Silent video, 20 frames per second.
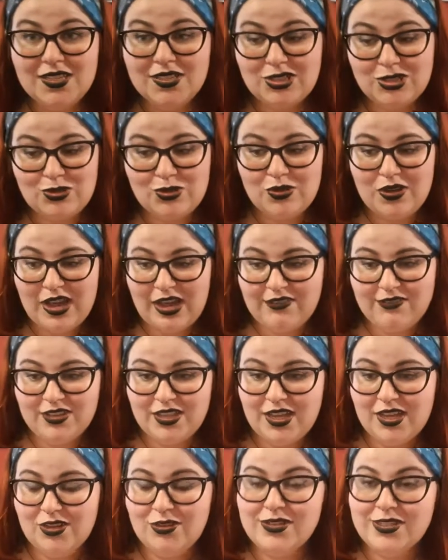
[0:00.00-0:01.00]
store have
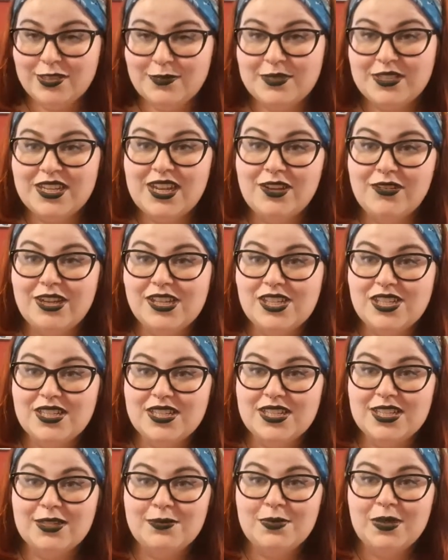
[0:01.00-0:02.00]
their Christmas decorations
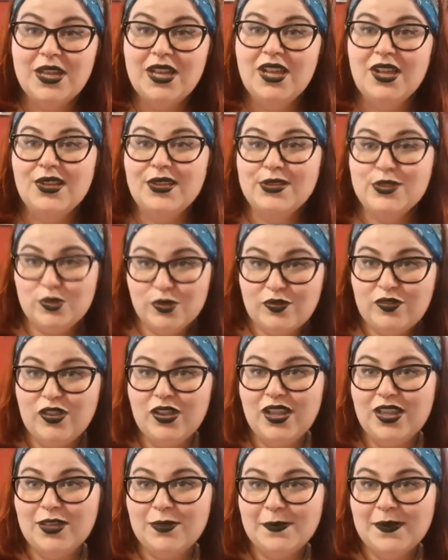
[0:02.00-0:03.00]
up. So if you're
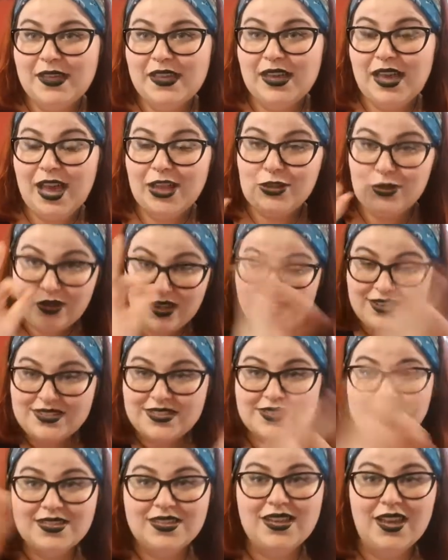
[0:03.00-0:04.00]
like me and you like
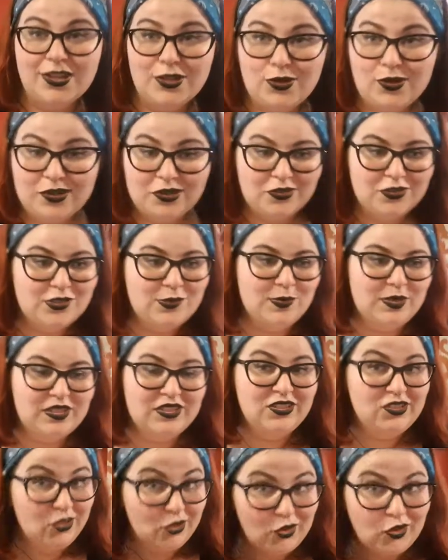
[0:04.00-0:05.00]
Disney and you like Christmas,
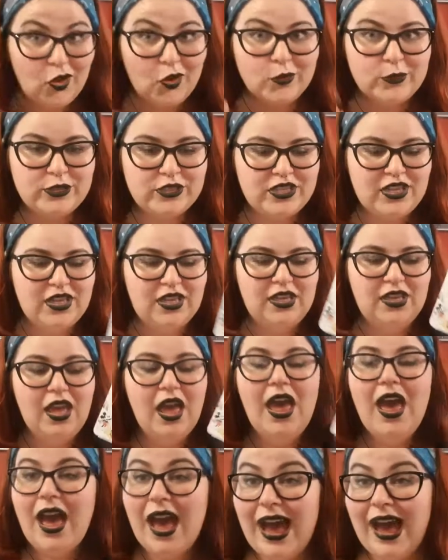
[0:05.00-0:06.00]
go see.
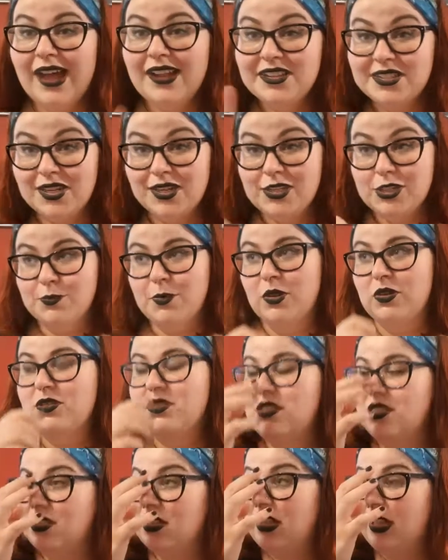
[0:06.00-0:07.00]
And I spoke
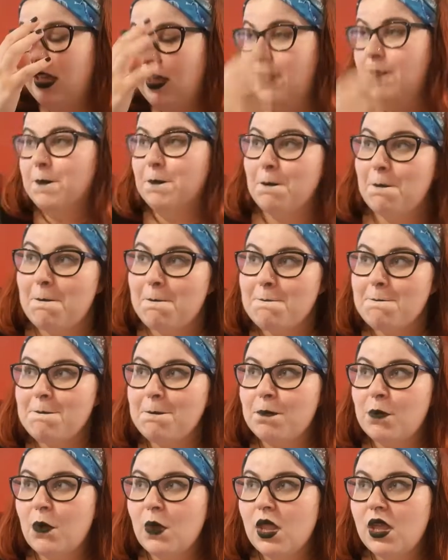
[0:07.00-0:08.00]
to the
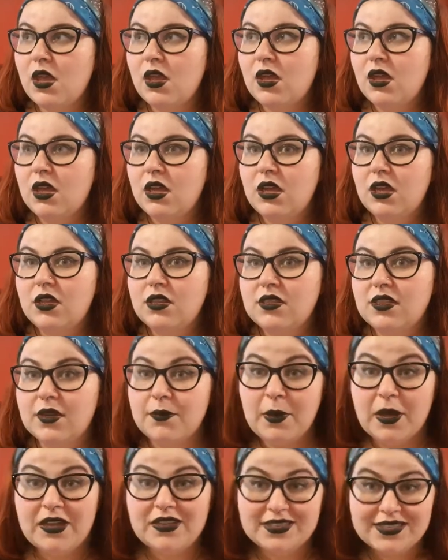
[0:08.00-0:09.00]

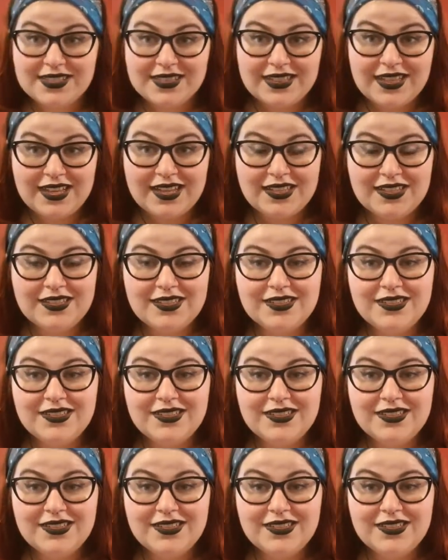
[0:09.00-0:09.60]
person that